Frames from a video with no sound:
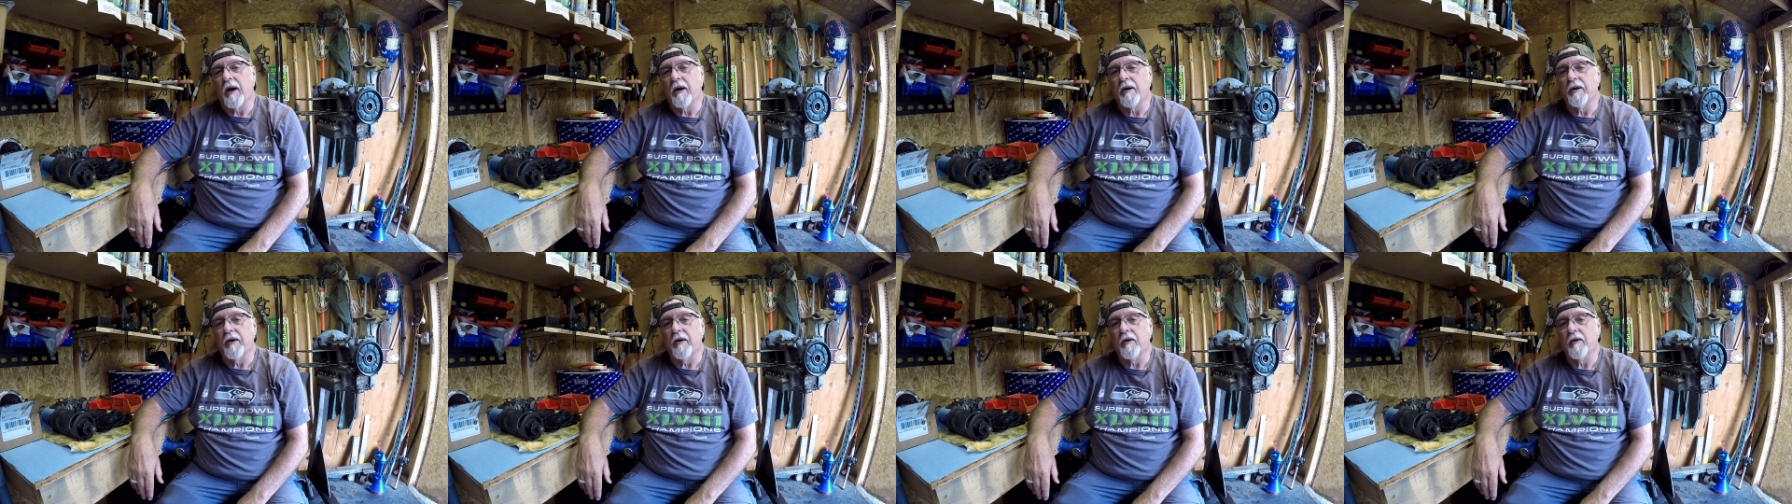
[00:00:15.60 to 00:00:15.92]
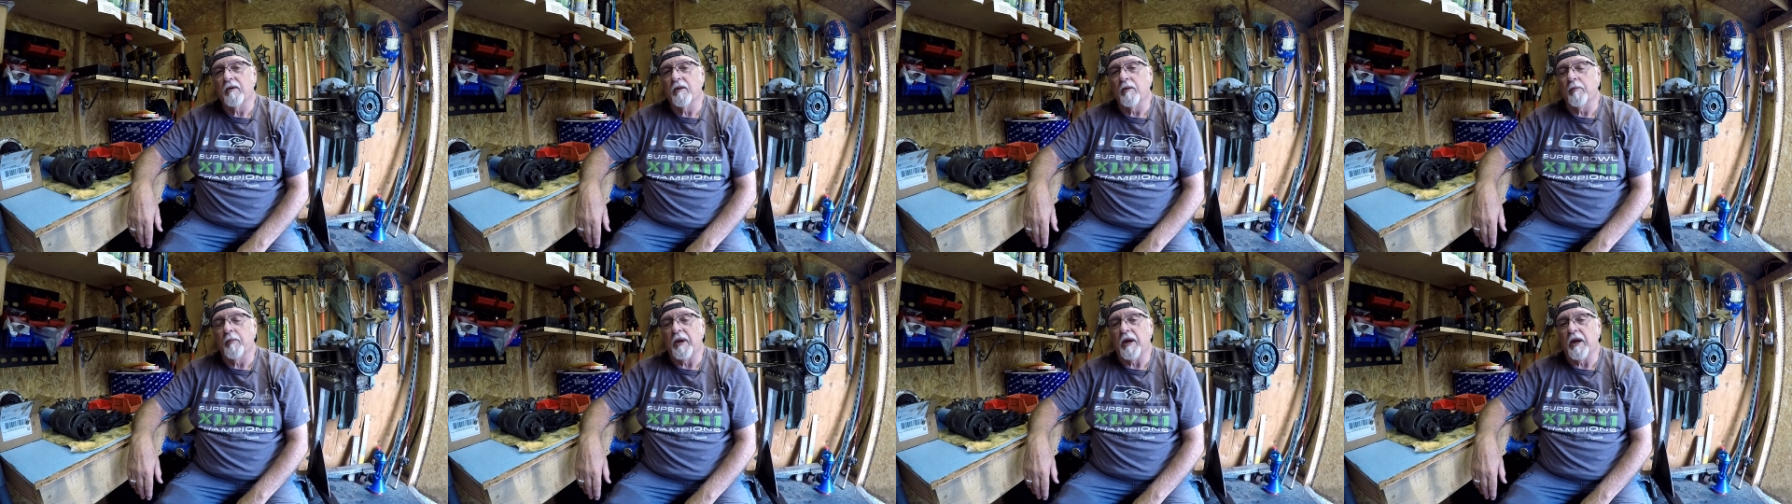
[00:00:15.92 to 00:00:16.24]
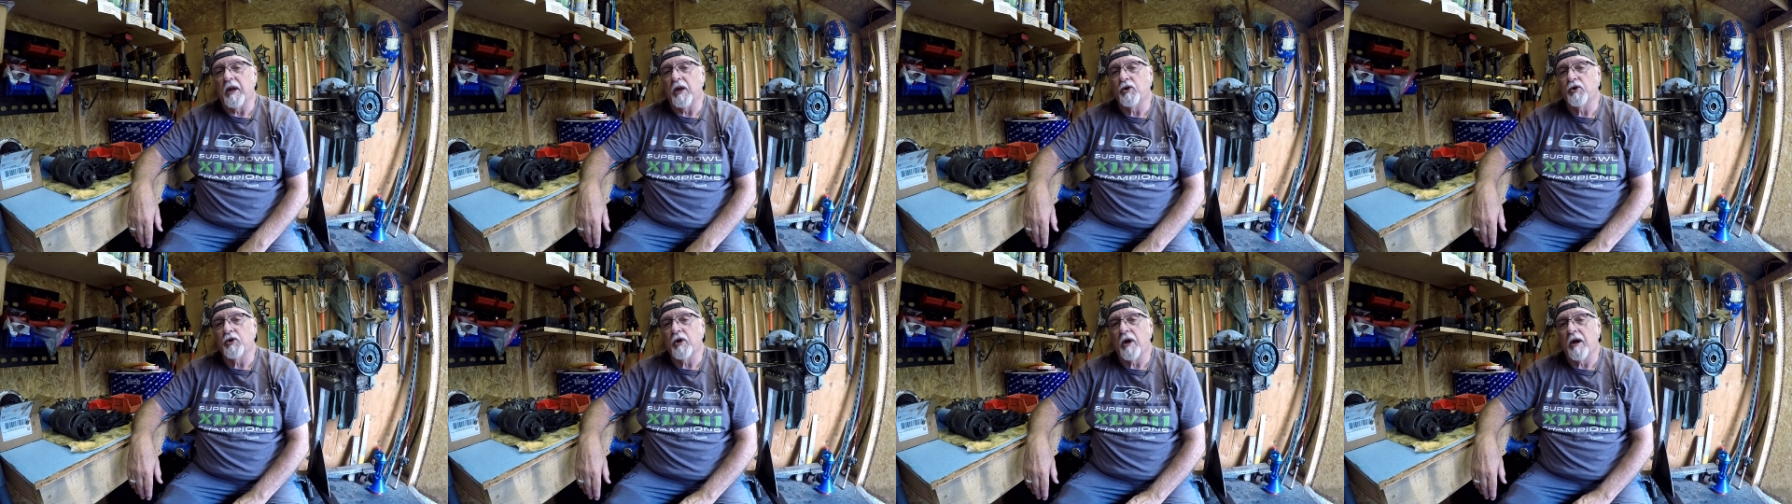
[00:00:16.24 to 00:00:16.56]
out here in the
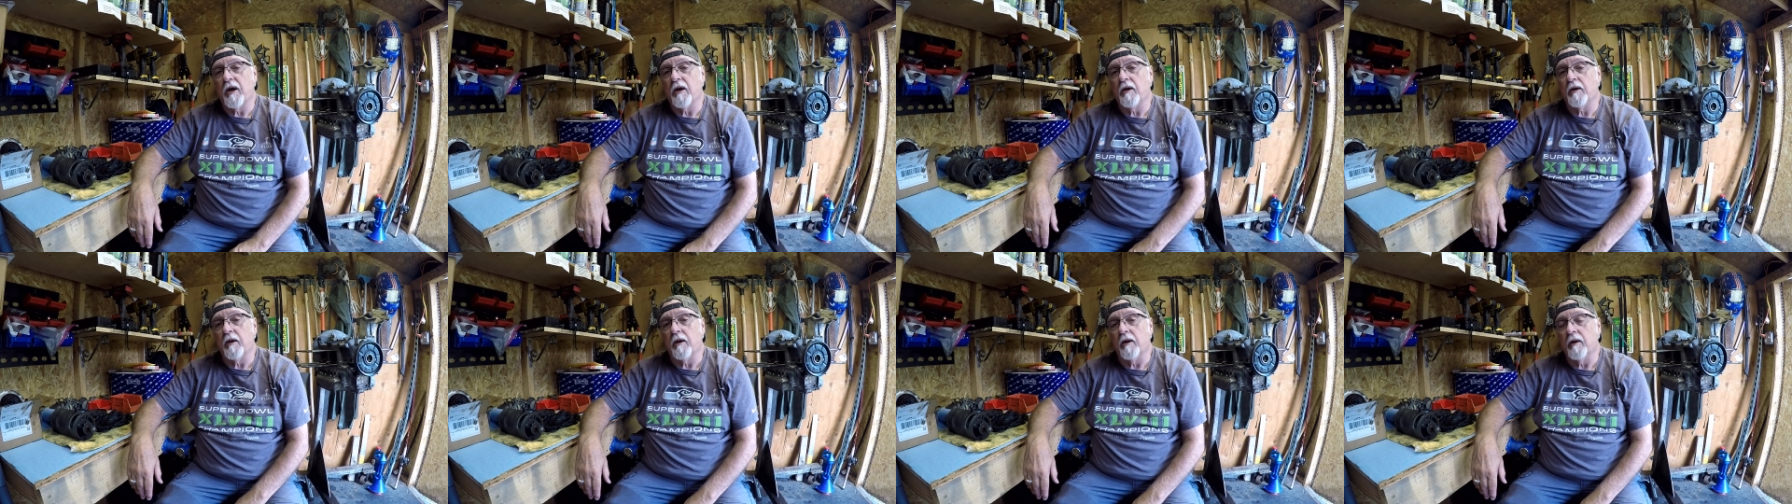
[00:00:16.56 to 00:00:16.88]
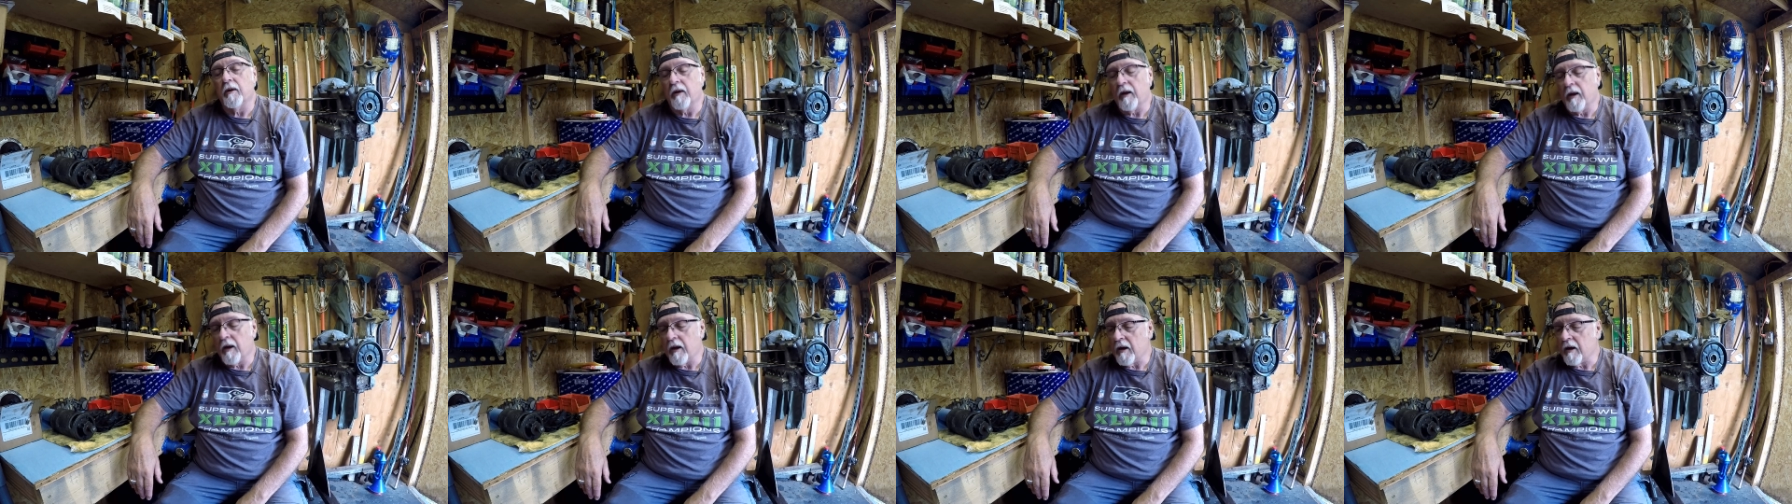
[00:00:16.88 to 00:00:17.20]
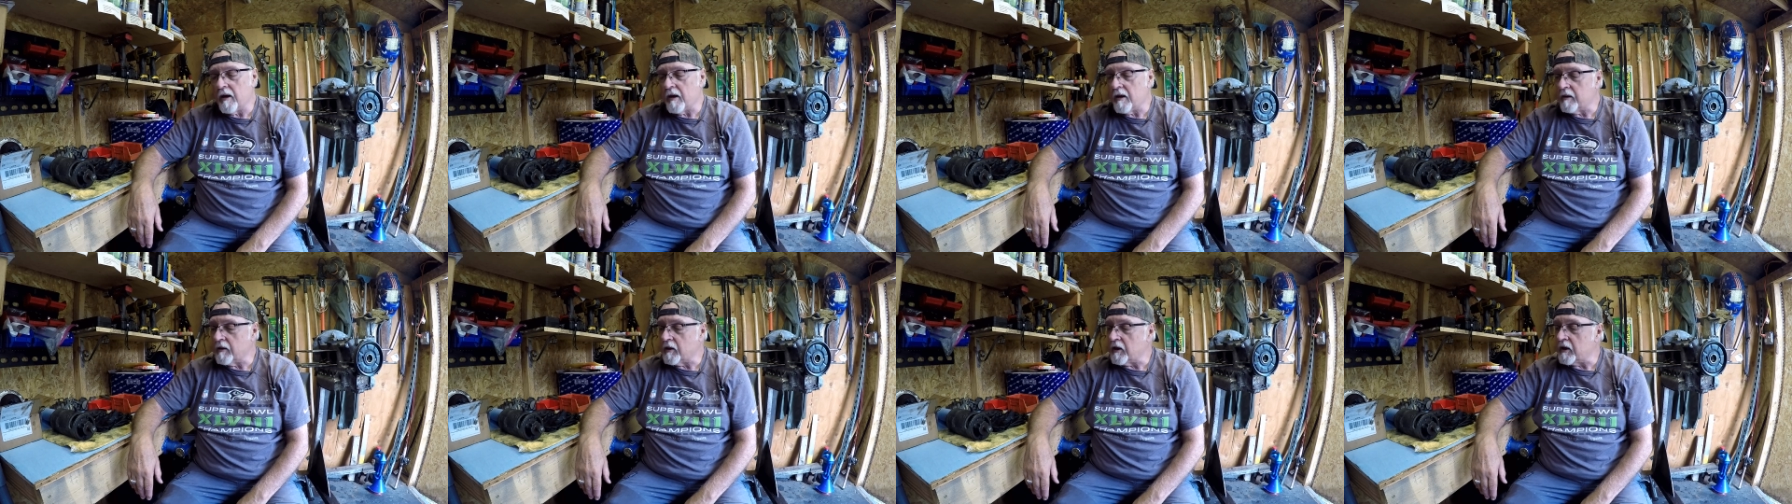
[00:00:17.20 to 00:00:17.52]
mini shed.
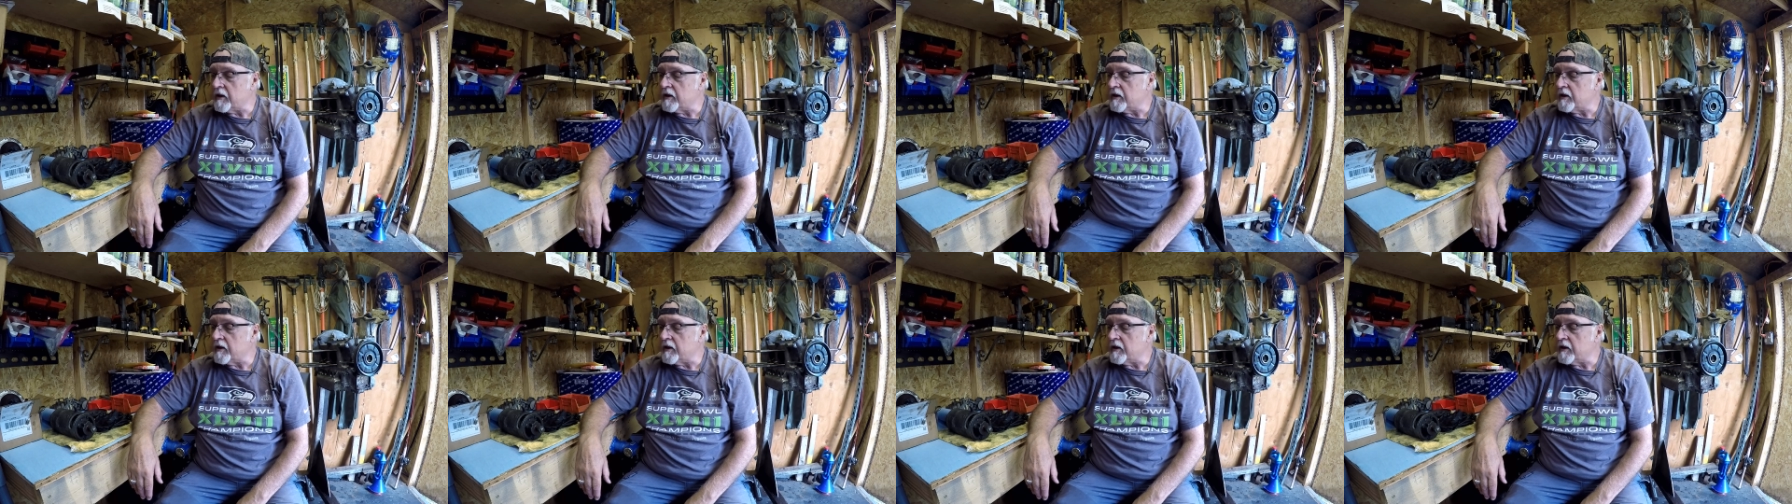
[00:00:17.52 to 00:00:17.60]
I'm